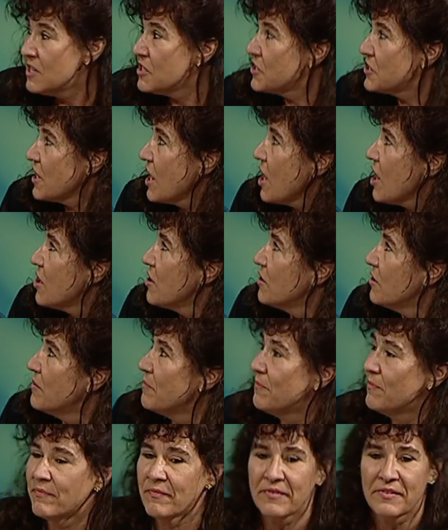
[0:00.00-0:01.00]
So,
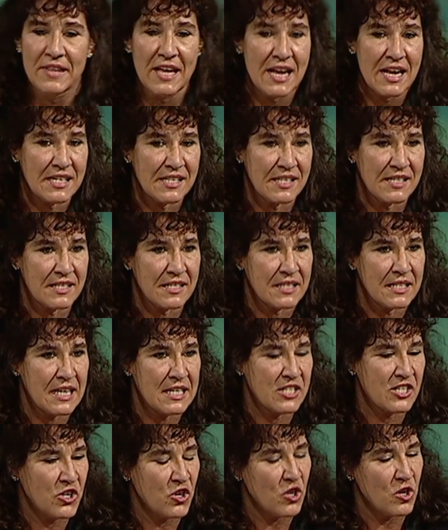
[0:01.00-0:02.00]
this
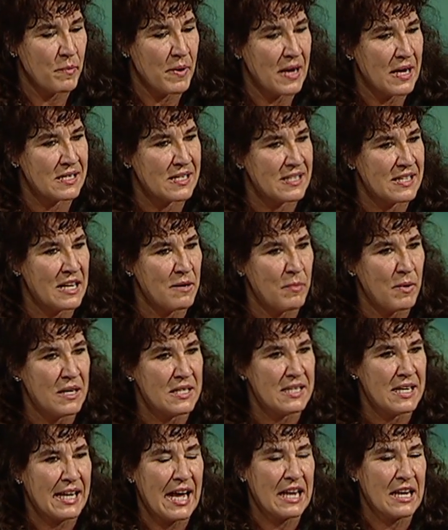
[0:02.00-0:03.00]
is the European
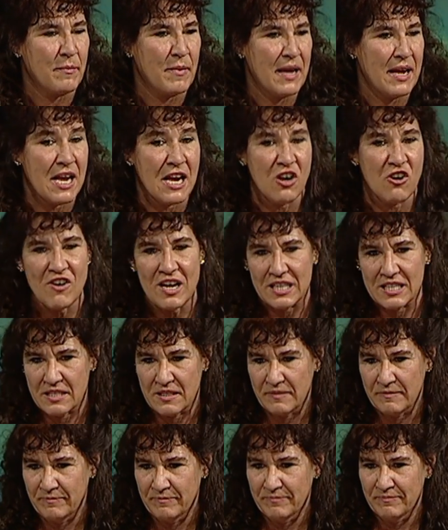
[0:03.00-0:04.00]
Sustainability Academy in
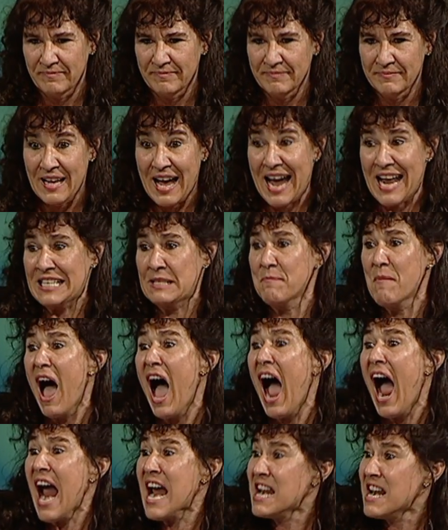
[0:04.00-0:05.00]
Crete. And it's
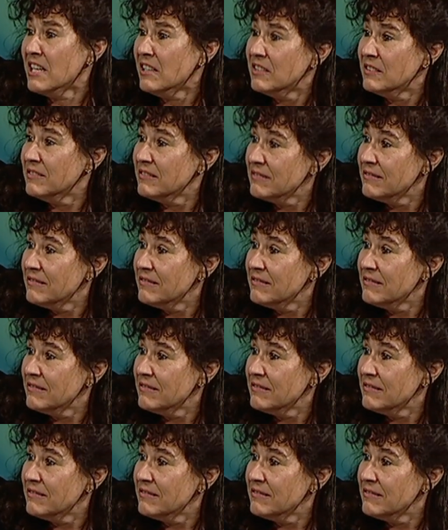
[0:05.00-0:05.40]
mine!